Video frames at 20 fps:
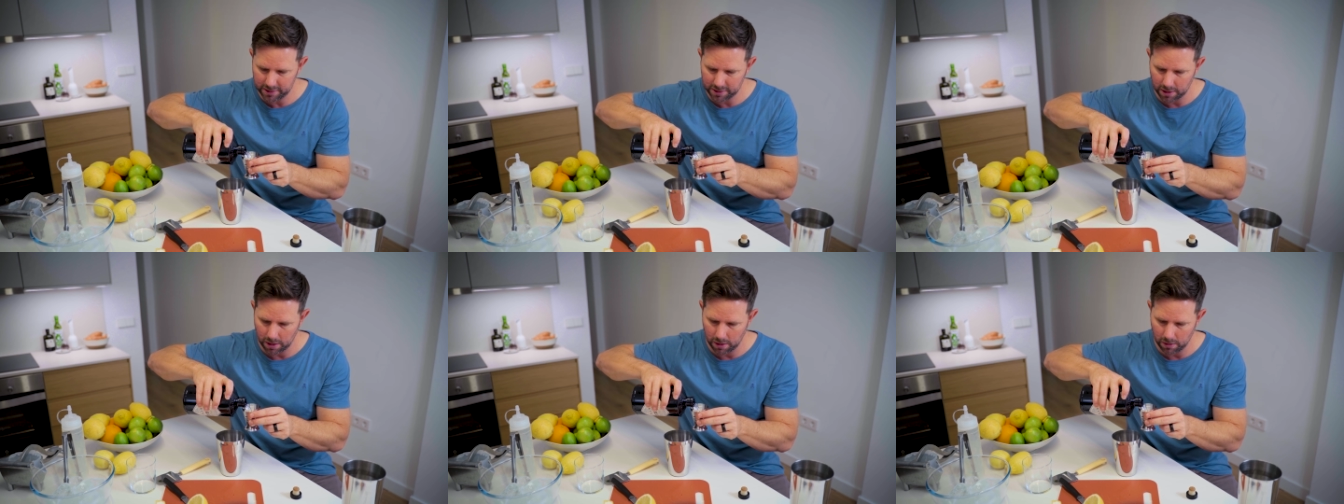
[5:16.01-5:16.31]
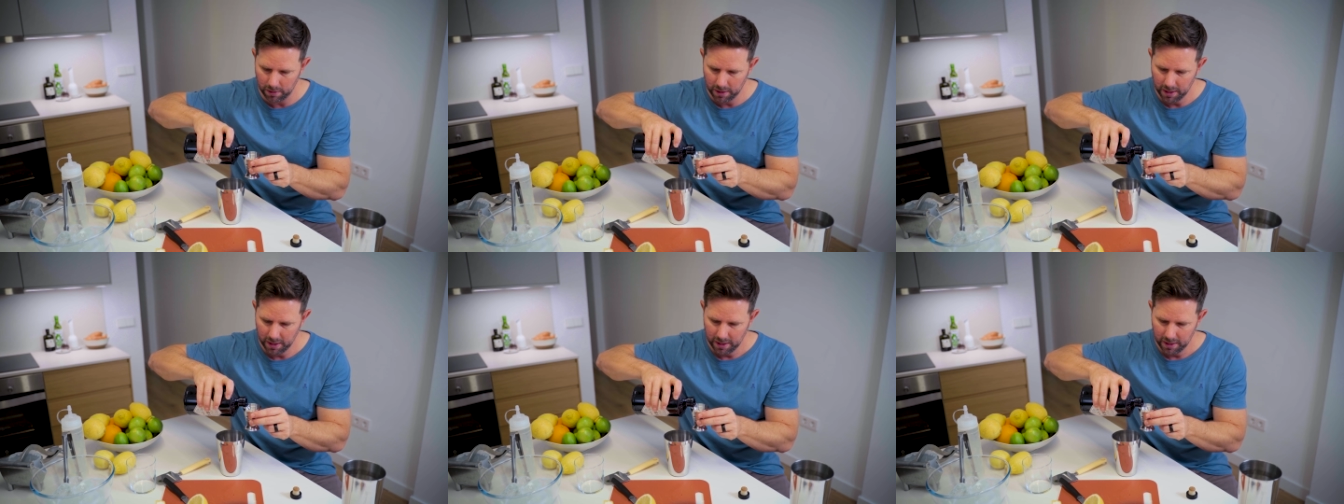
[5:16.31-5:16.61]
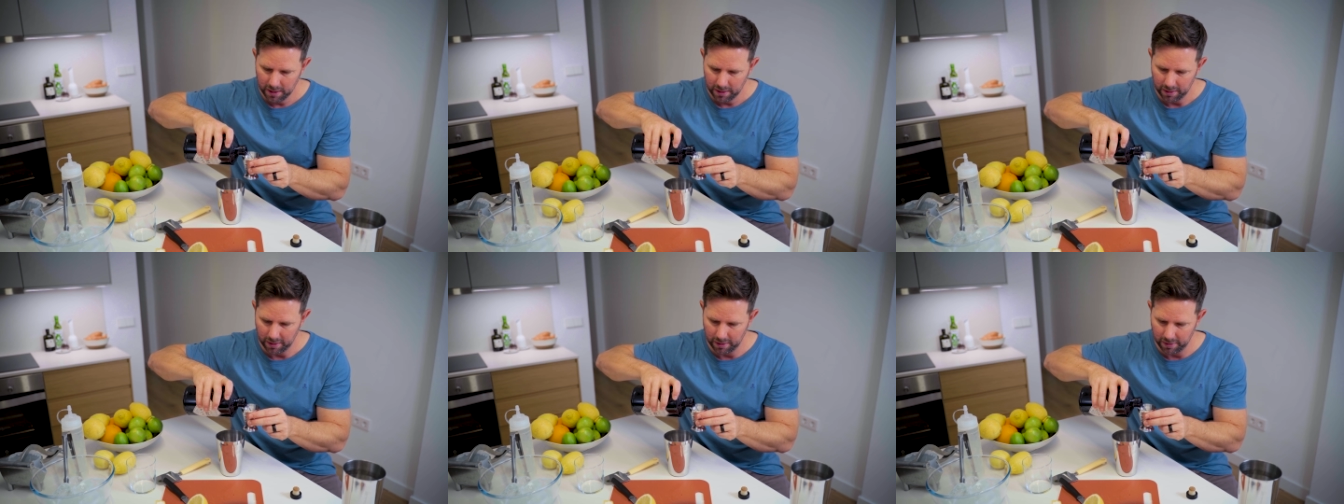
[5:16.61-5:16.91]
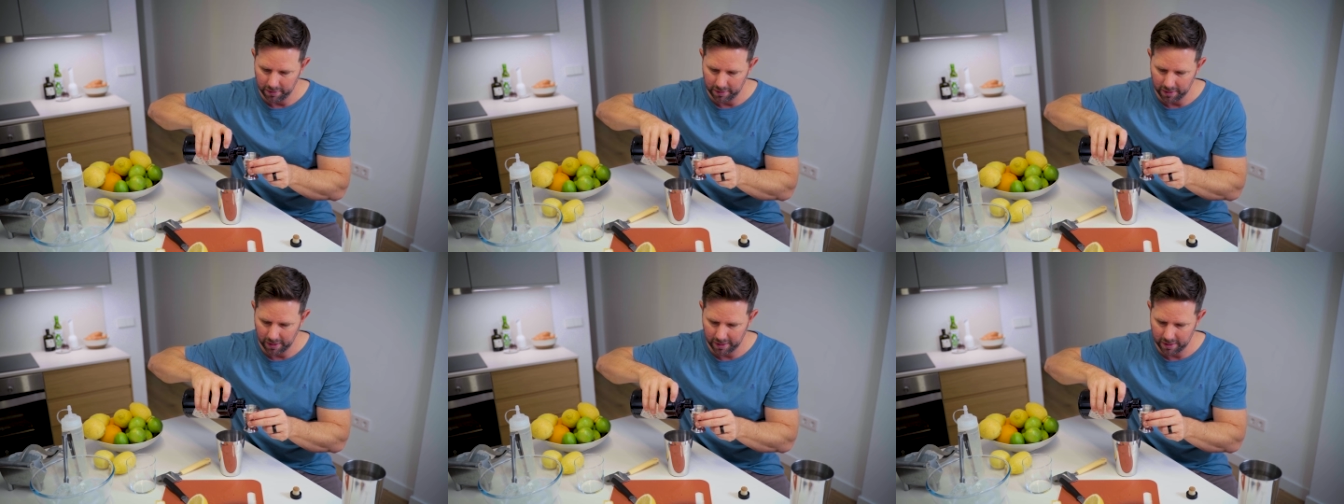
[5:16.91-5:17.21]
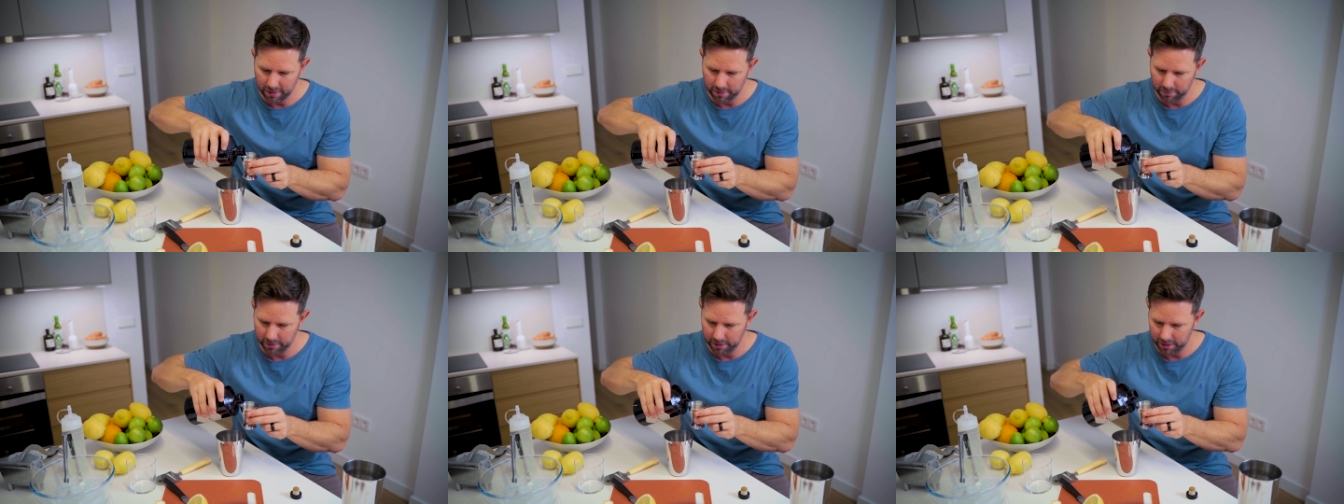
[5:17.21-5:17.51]
So, you know, you're not
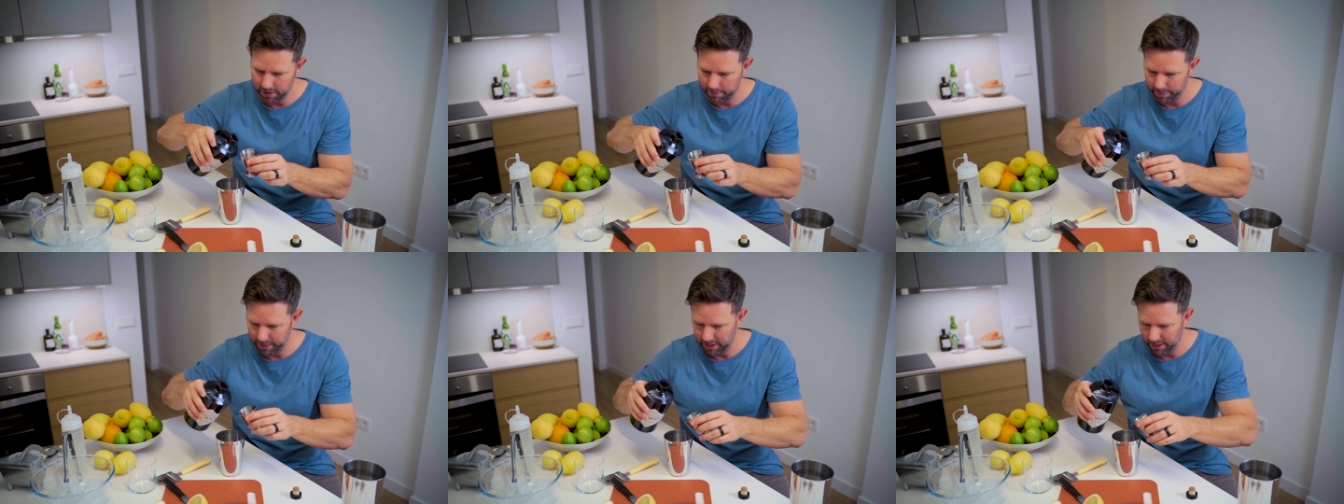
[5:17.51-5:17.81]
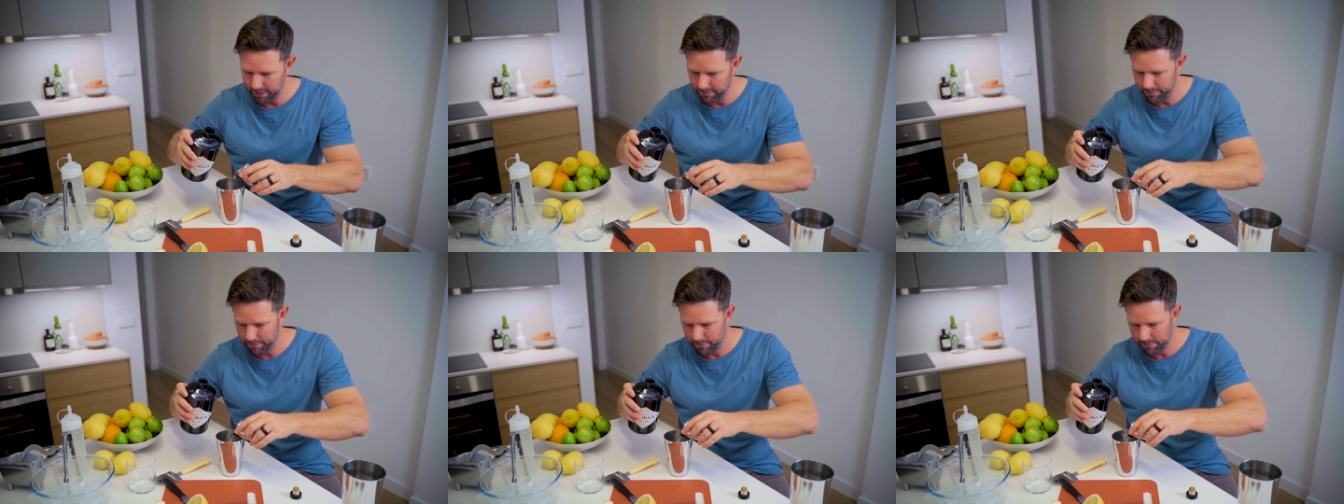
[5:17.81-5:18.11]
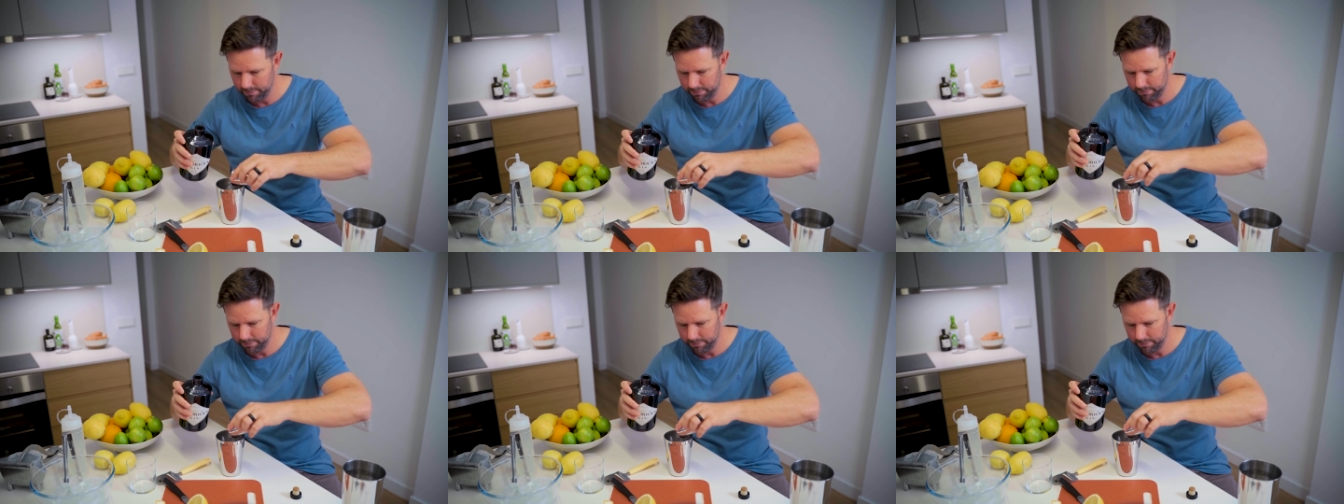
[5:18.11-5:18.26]
gonna really be